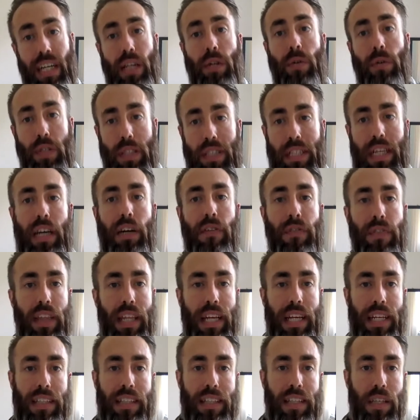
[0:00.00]
or set of
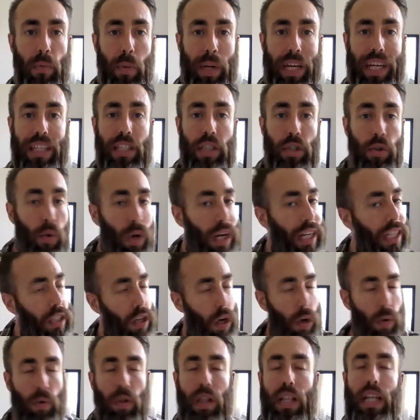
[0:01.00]
things that we can trace
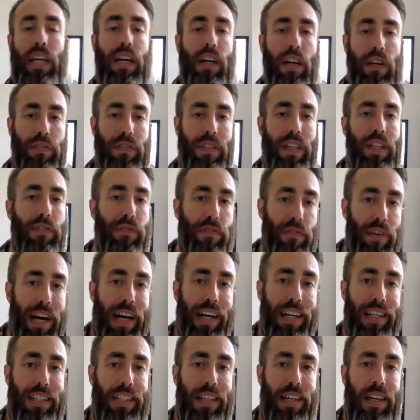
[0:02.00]
only after the
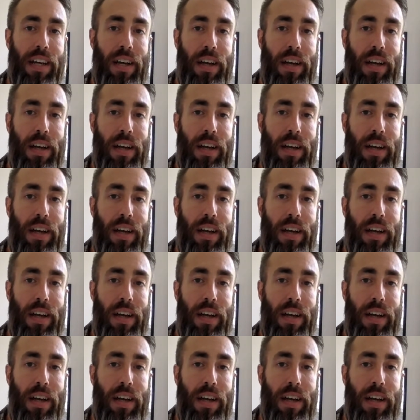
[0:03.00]
fact